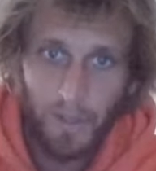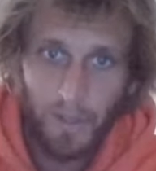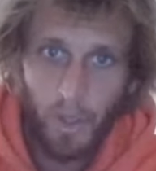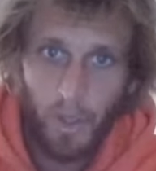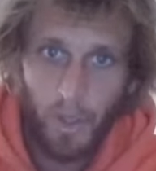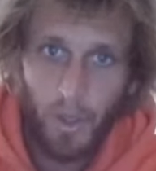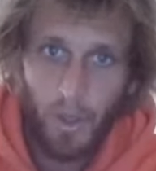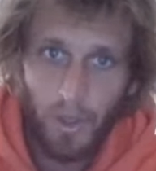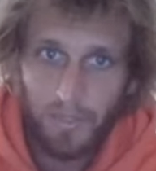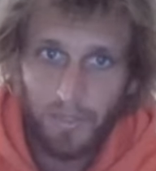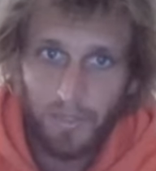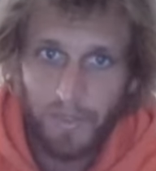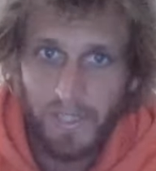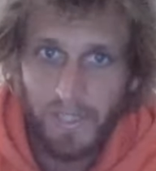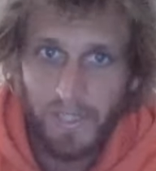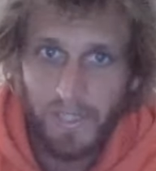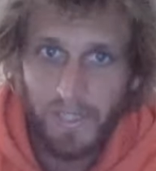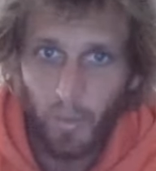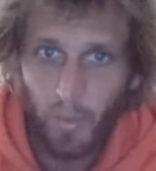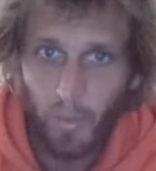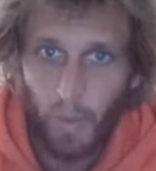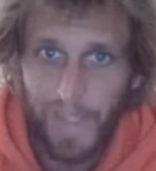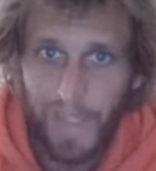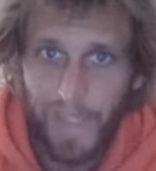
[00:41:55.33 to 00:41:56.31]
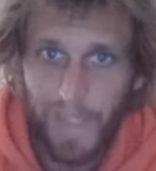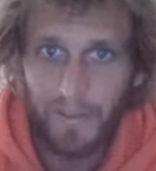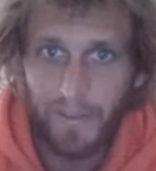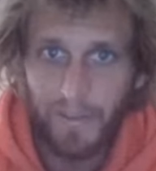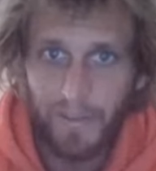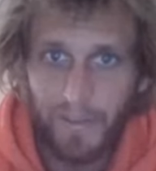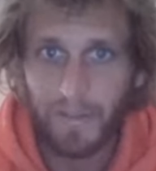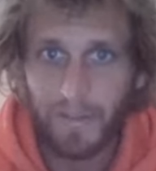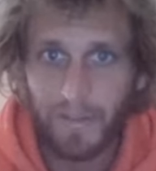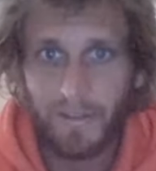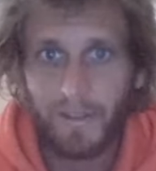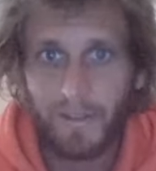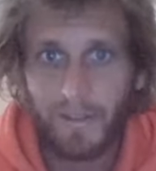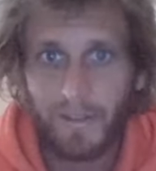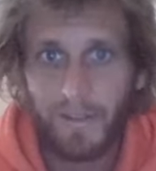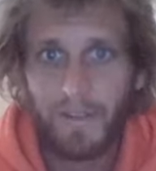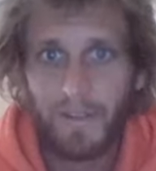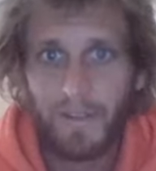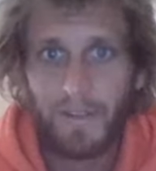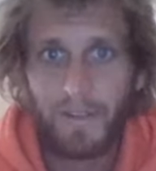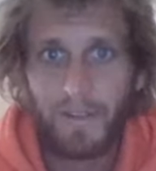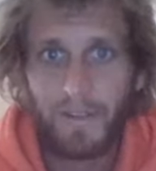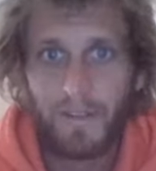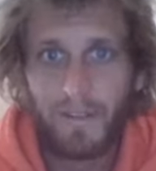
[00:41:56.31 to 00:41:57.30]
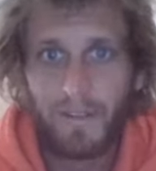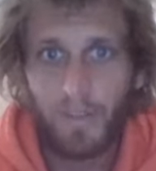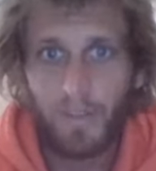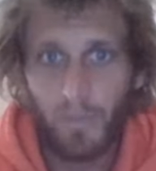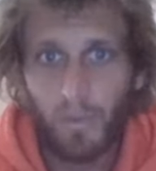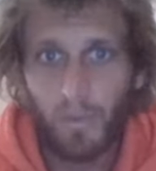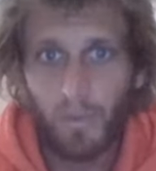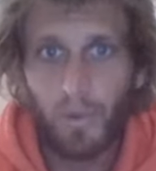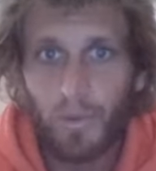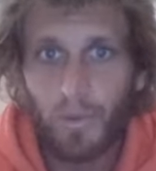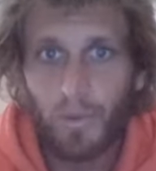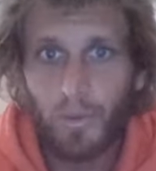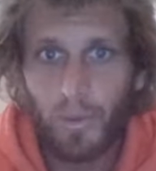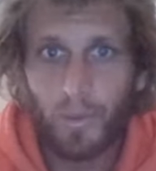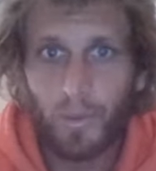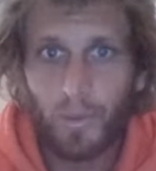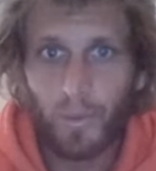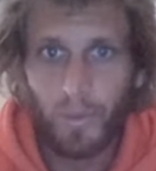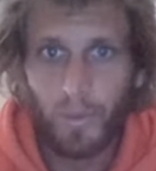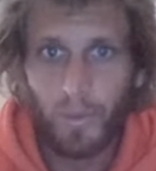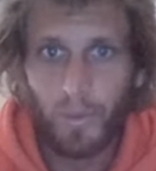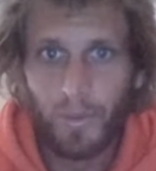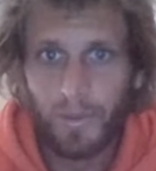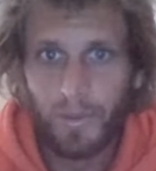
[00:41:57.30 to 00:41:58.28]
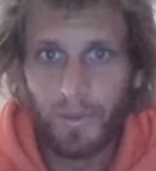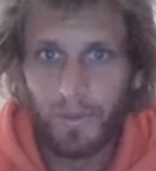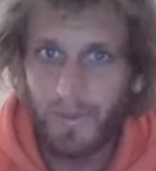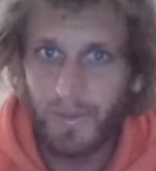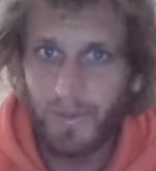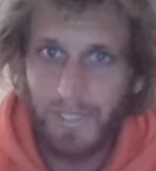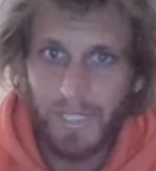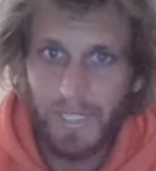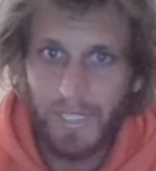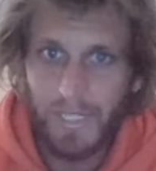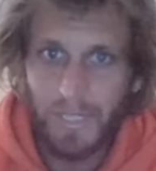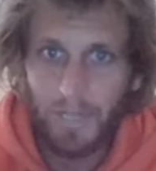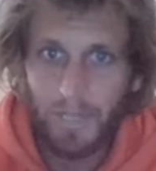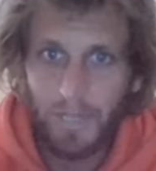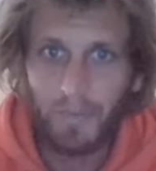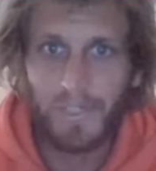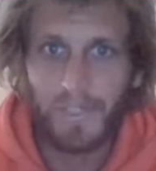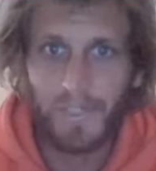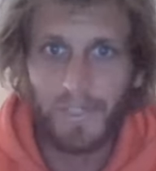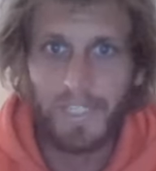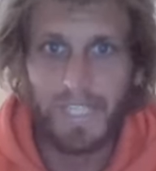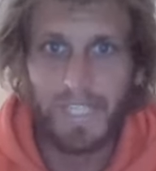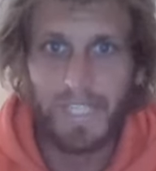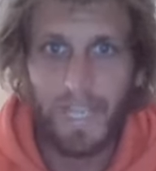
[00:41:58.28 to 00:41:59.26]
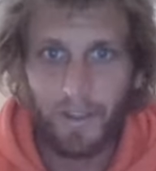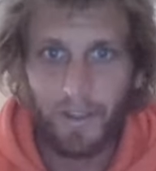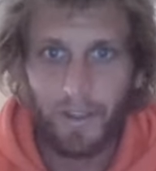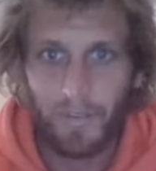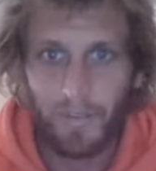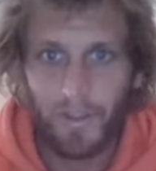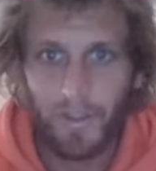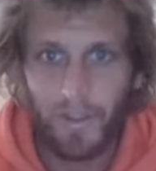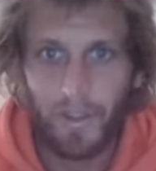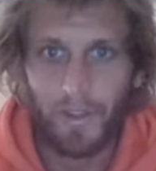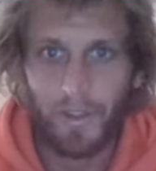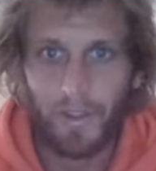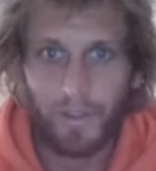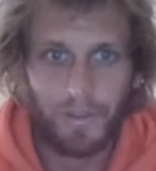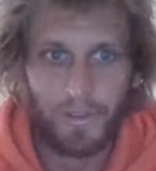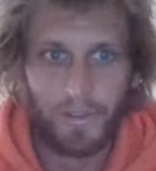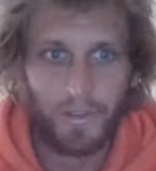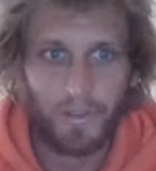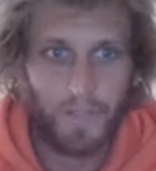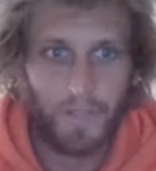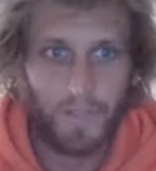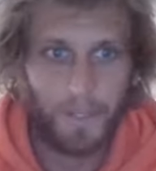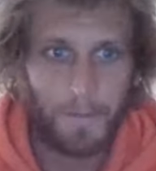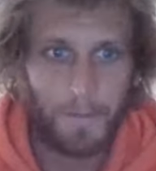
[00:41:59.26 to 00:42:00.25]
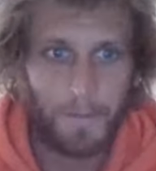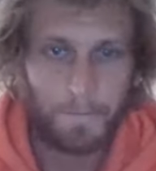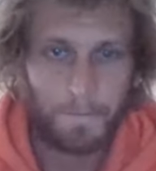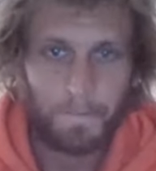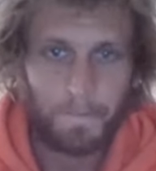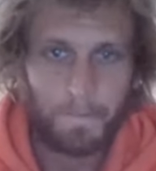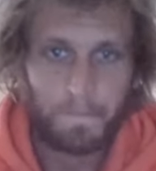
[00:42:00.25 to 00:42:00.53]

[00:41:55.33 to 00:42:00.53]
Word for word: Earth has awakened through you. You're just a little cell of Earth, you know.